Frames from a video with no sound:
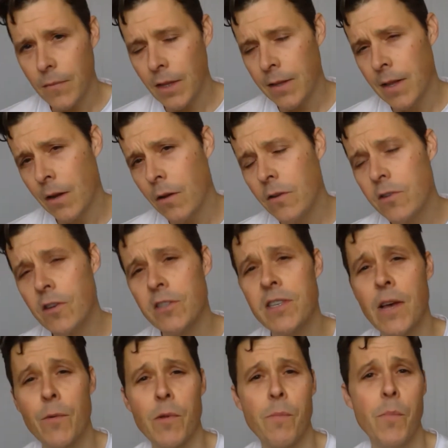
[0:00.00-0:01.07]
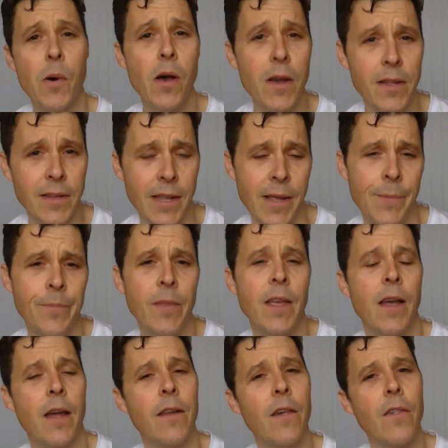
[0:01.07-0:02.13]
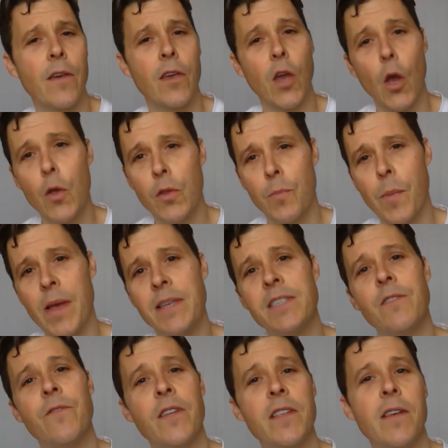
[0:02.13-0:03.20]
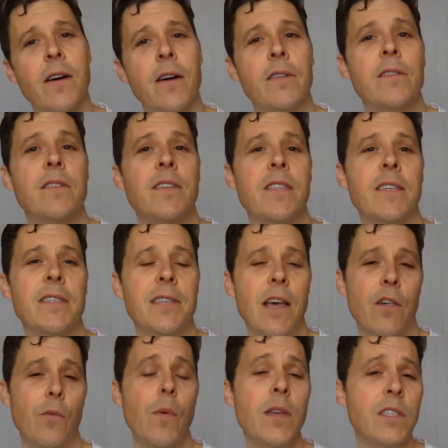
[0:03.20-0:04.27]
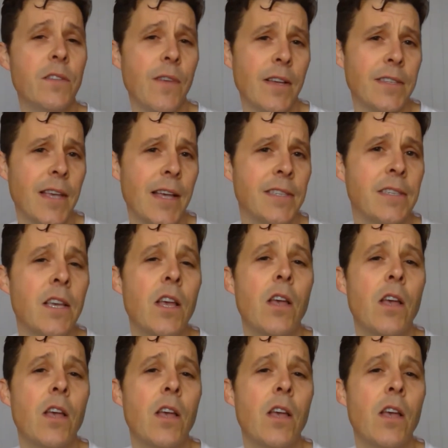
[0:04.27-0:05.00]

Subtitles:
Now contrast that with Burgundy, another côte-based vineyard to the southwest of Alsace,